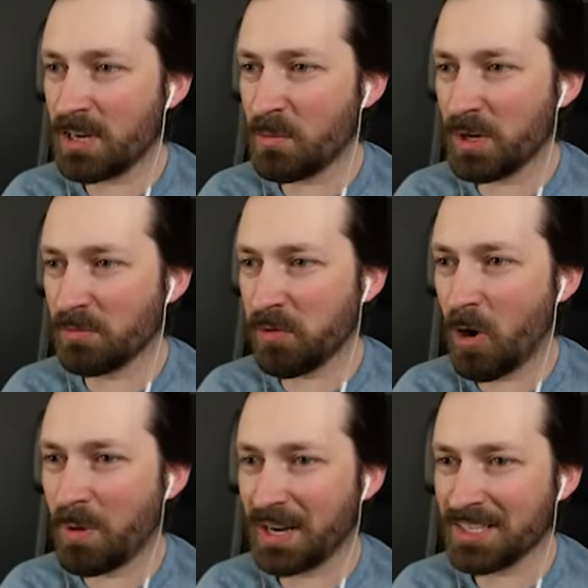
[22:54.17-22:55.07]
kind of weird
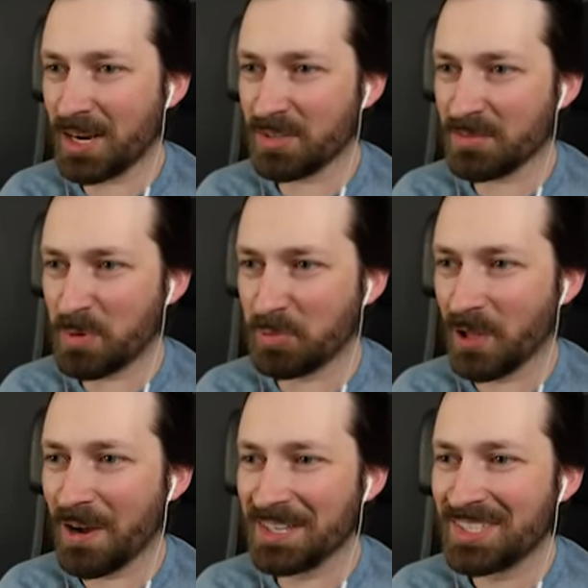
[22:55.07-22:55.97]
robot, I doubt it'd be
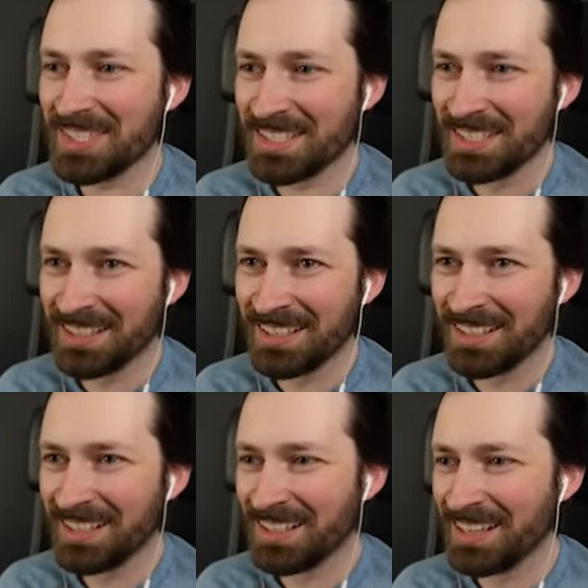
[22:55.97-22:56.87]
blood.
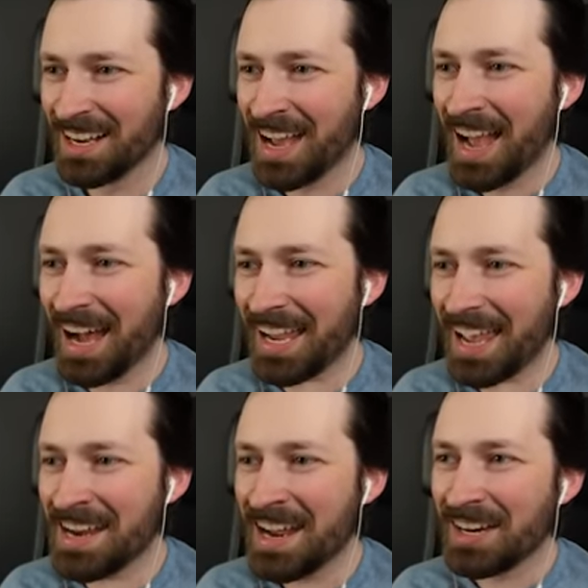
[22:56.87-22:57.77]

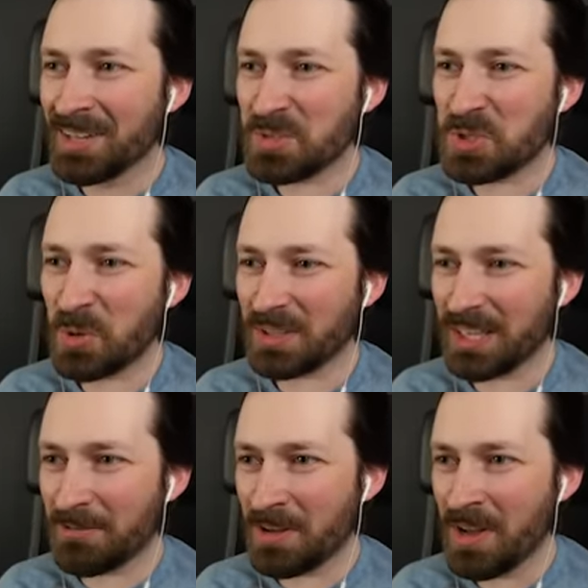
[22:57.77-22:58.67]
Again, another short
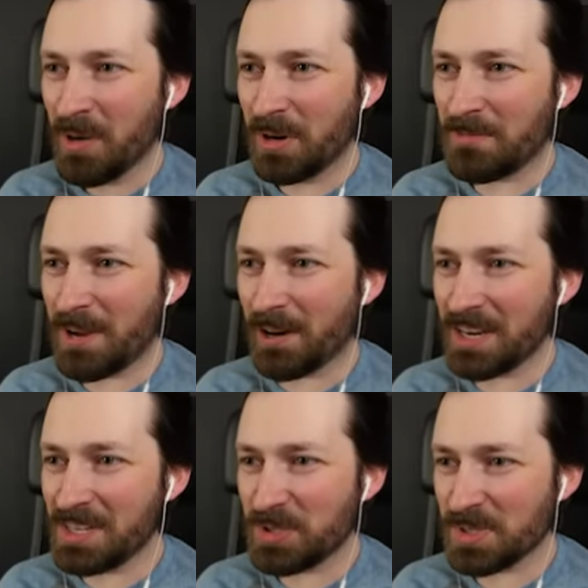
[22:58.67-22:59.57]
level, but a
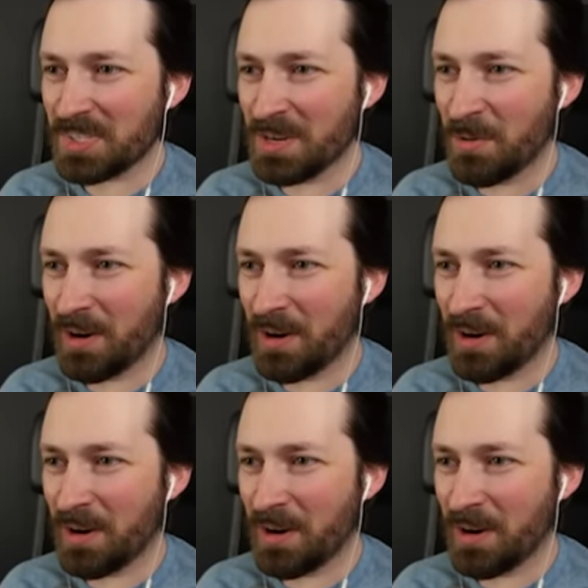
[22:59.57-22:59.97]
very interesting